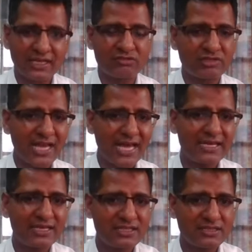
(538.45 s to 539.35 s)
the
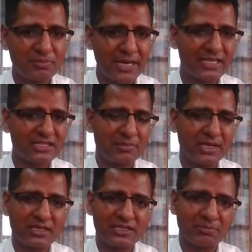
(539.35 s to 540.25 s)
talent
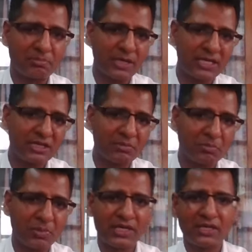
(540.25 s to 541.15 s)
management is a very,
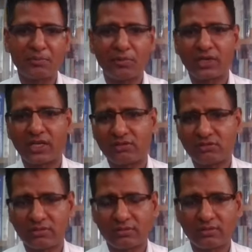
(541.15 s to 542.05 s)
very important and